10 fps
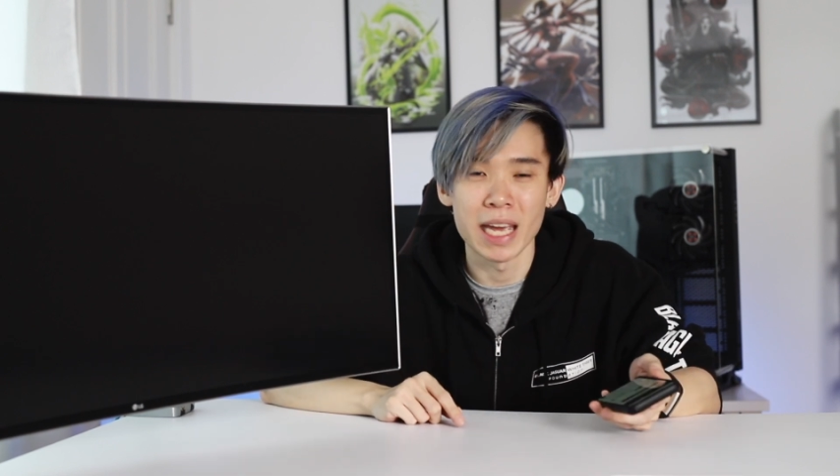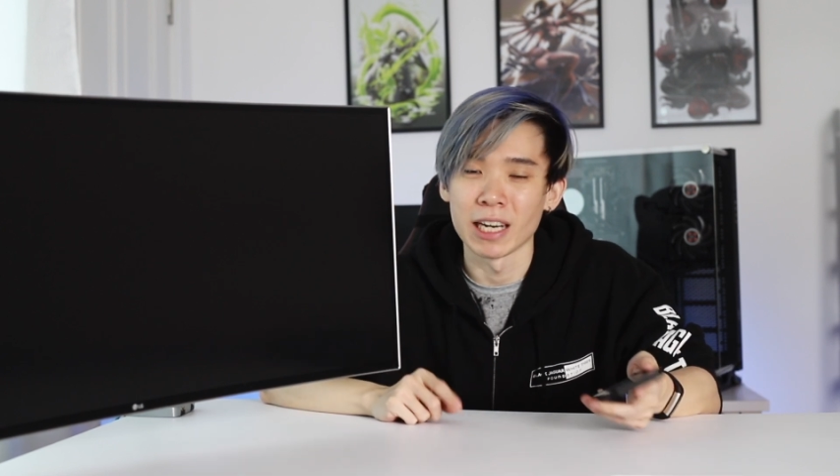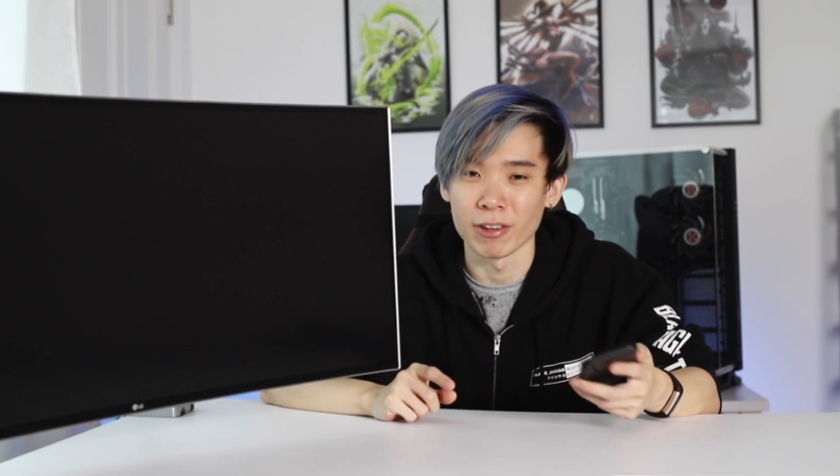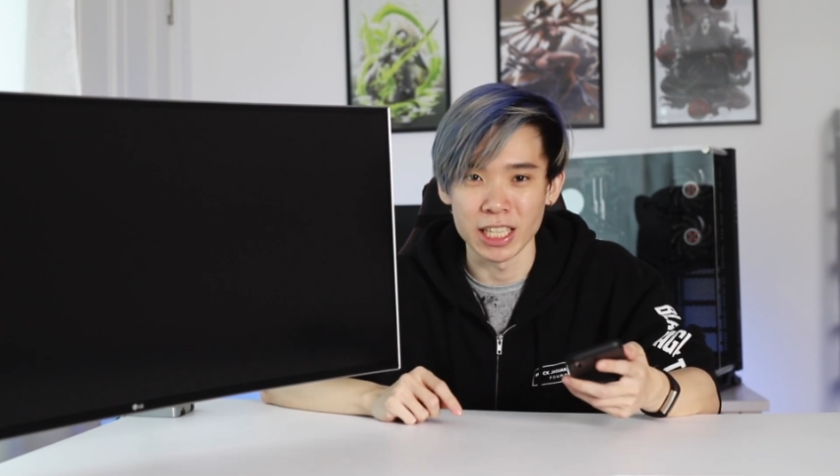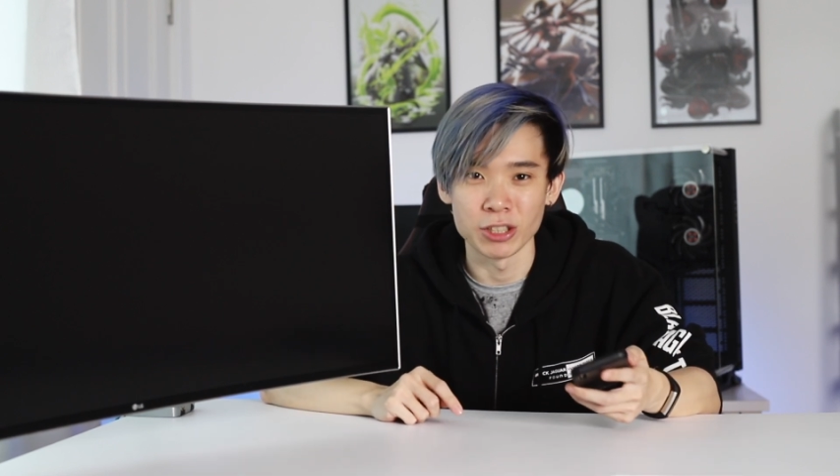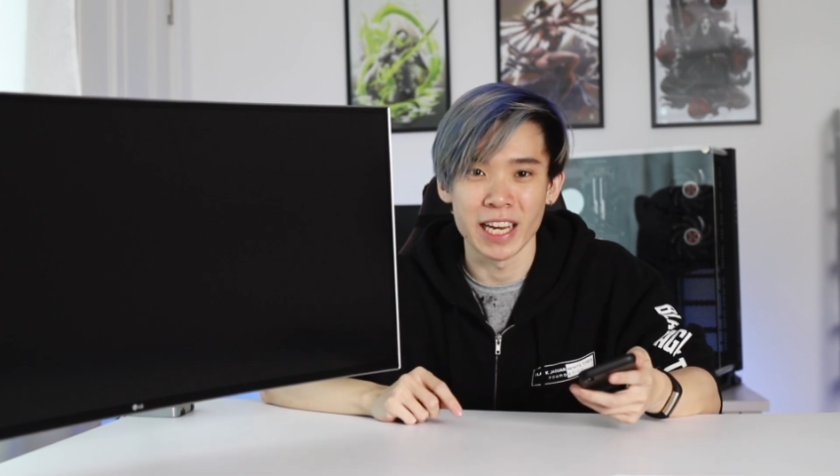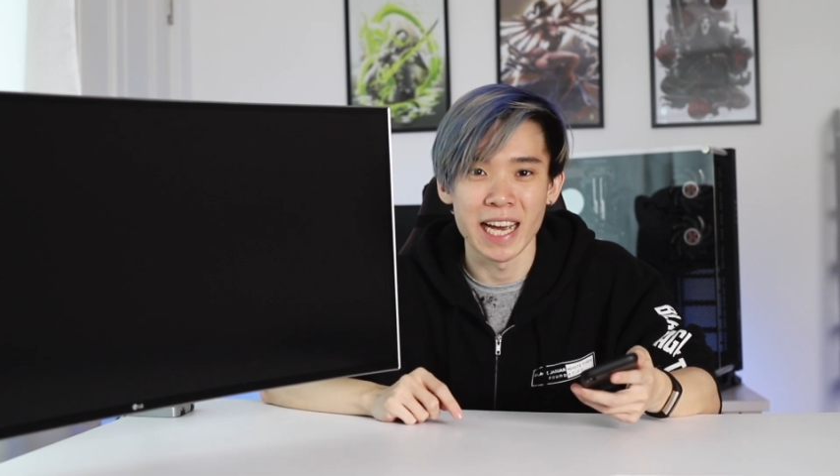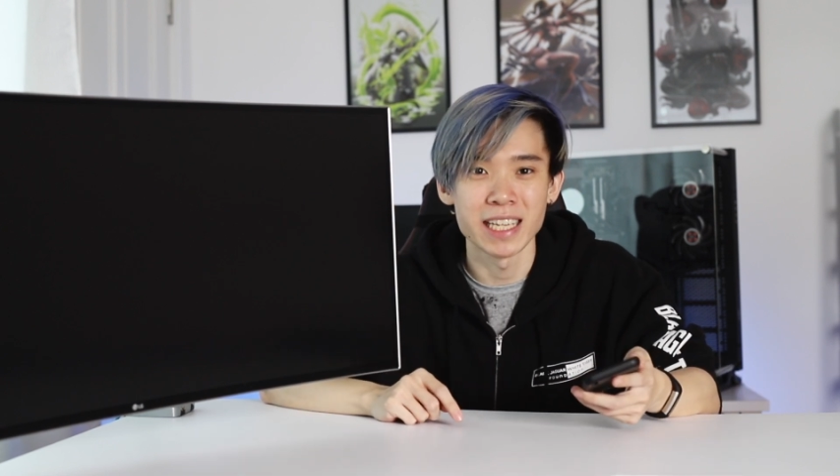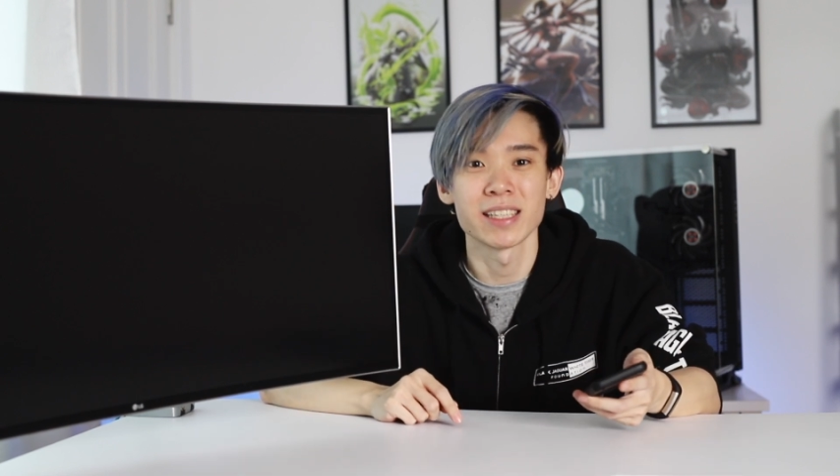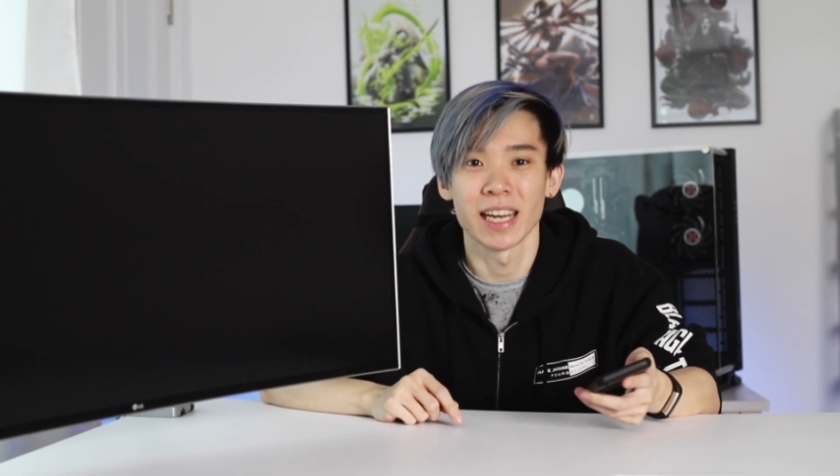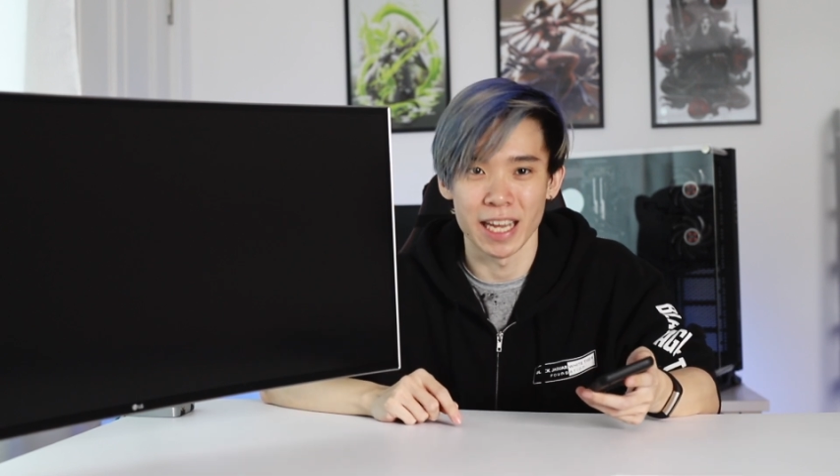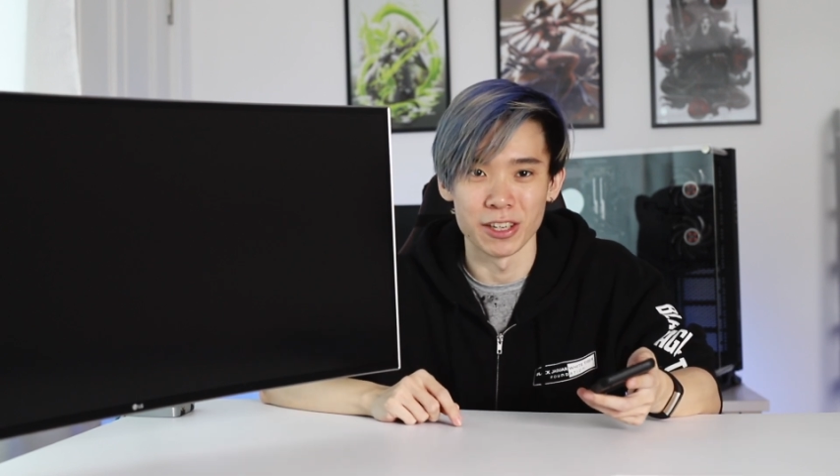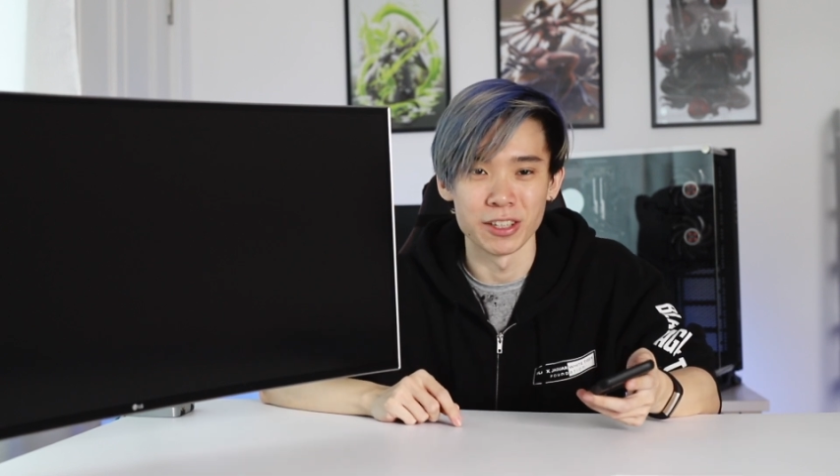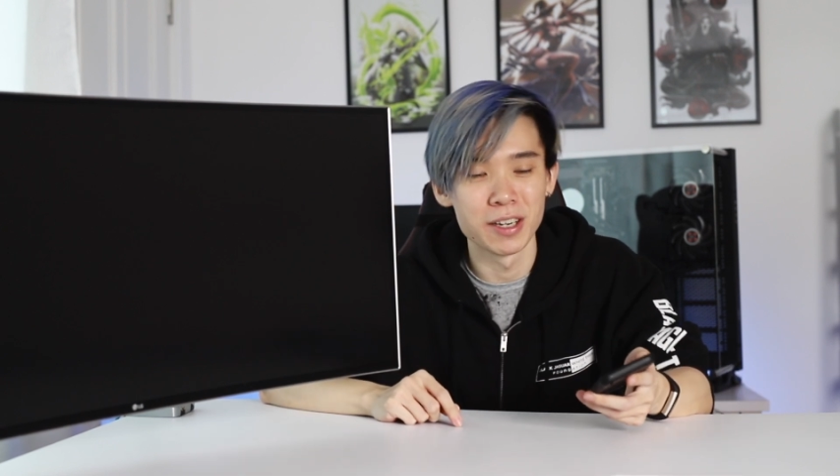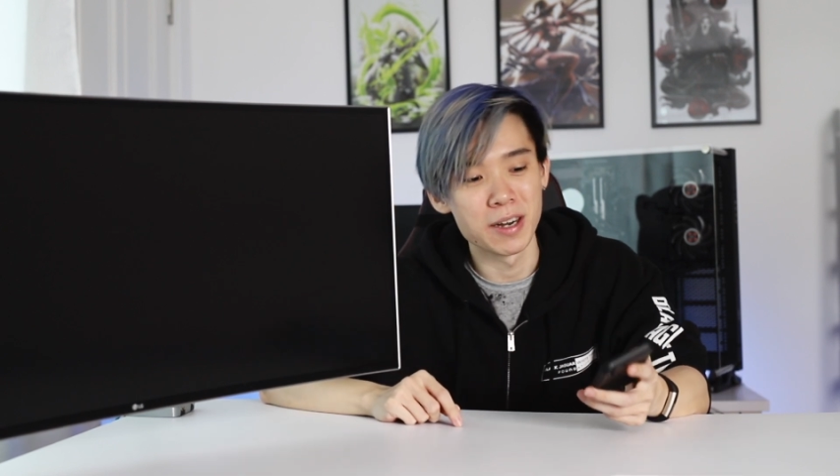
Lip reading: and I'll catch you guys later.